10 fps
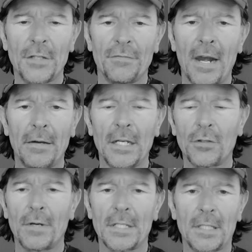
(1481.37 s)
And
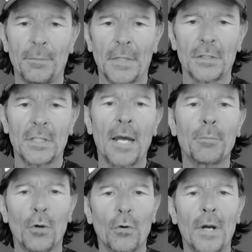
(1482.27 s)
it's very interesting
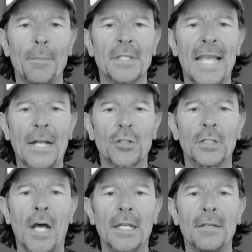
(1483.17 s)
because their program is
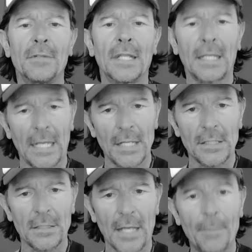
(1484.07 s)
actually not even the
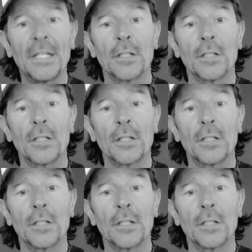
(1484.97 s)
kids.